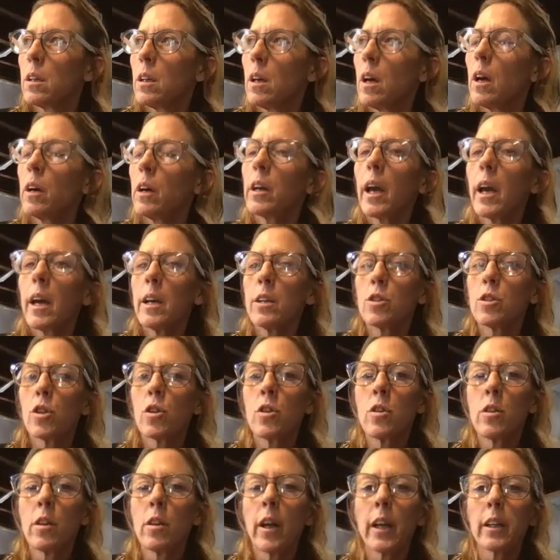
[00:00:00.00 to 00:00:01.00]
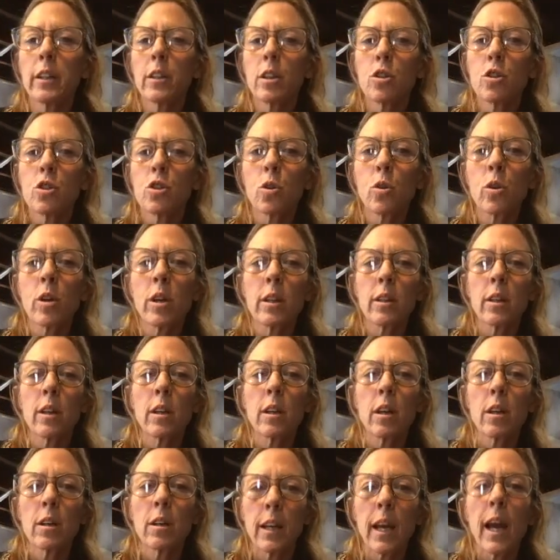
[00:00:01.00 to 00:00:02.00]
Okay, so you like the short
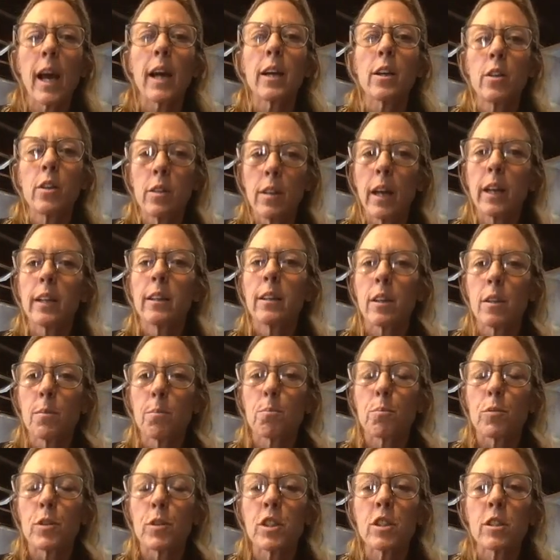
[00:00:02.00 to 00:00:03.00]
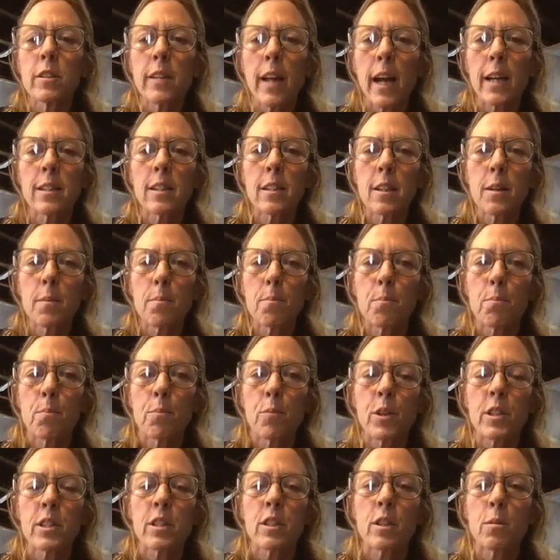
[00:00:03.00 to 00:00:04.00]
little, yeah, you like the bristle, that's the
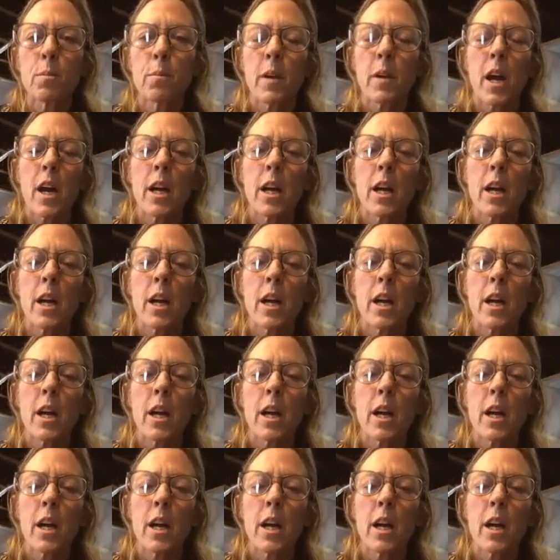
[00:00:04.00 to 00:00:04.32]
bristle brush.